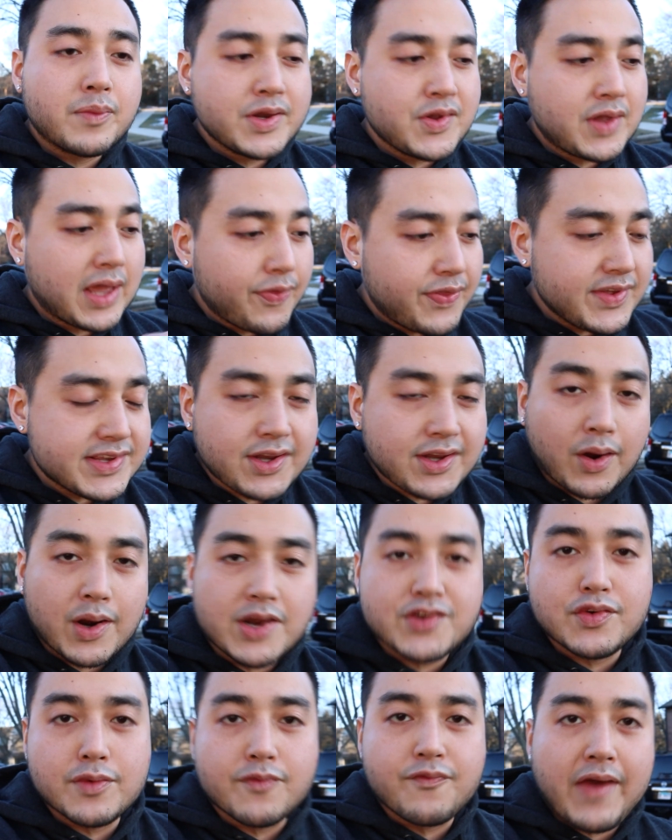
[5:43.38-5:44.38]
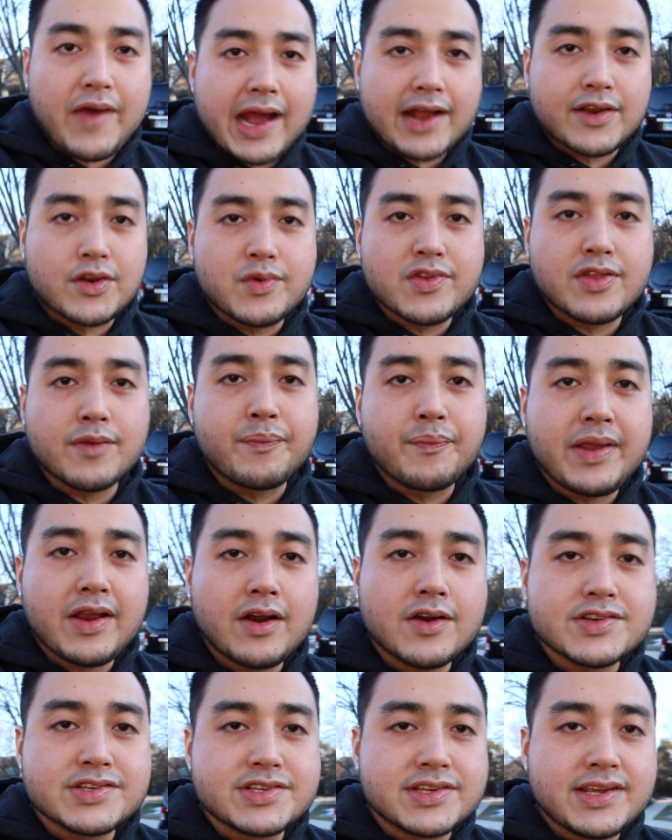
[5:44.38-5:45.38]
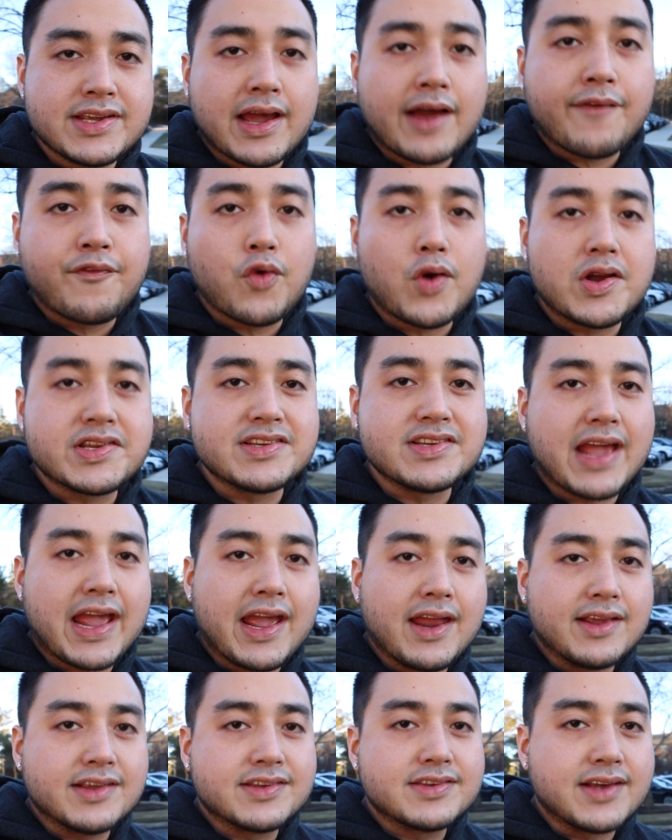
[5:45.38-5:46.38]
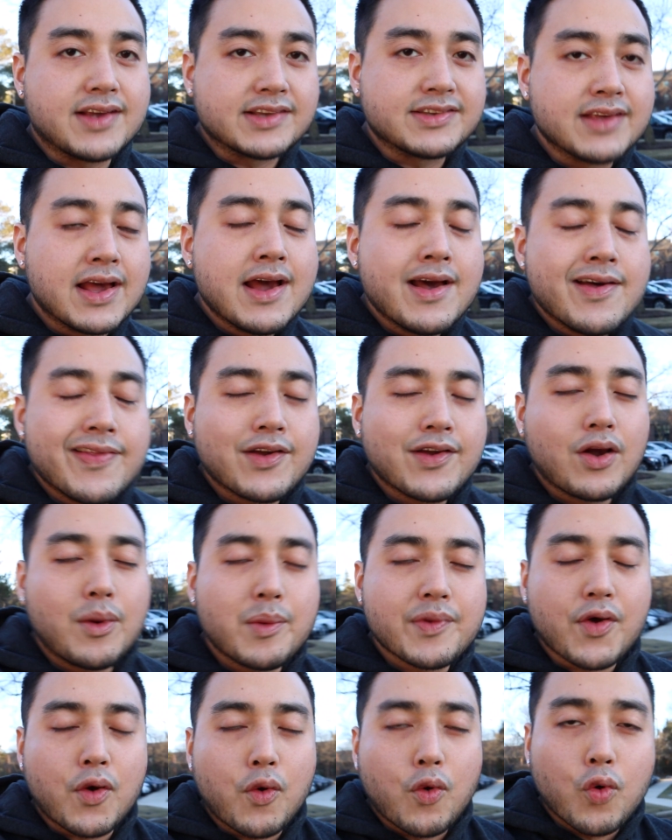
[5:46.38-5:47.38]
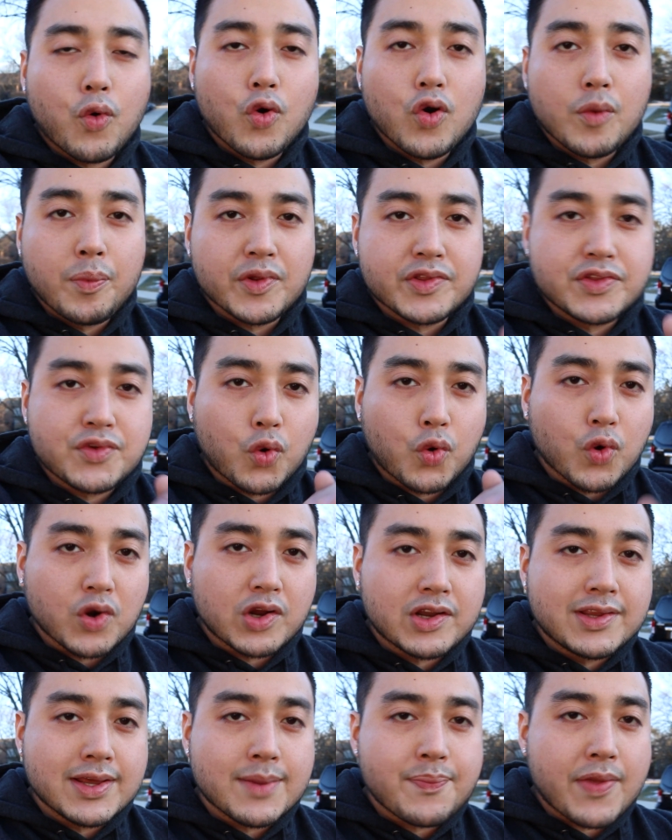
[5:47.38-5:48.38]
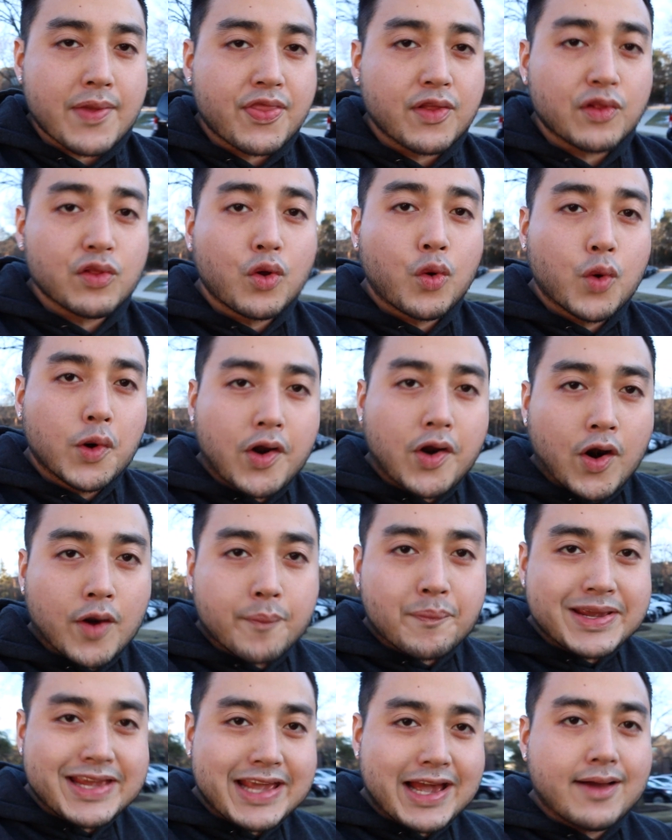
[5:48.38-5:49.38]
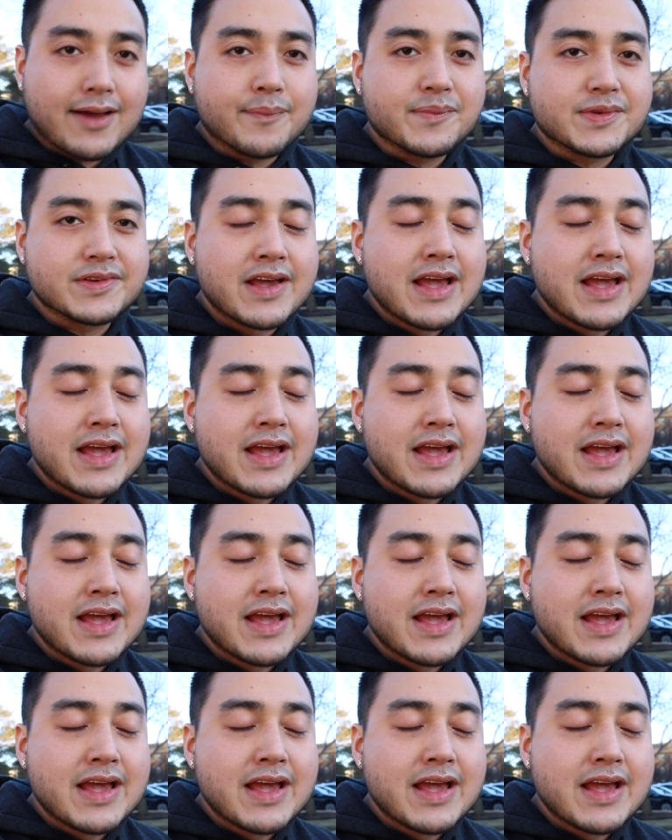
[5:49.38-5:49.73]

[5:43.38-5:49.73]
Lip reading: you get these cars from factory, the BRZ, FRS, and 86, they come with a horrible torque dip at the lower RPMs.